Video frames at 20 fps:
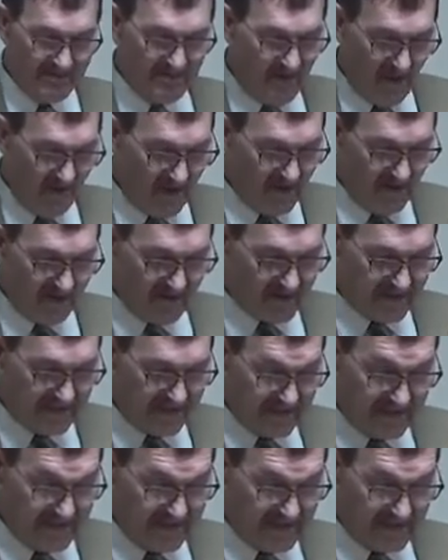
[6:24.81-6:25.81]
Paul,
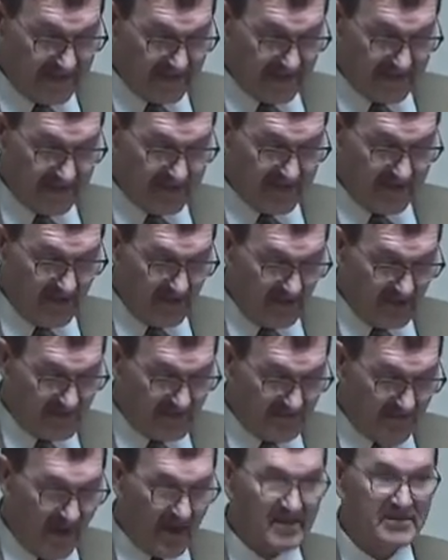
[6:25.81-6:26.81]
he didn't use
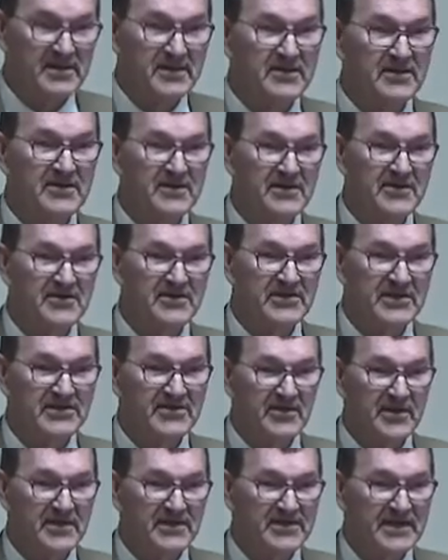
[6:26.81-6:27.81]
Monster Energy drinks.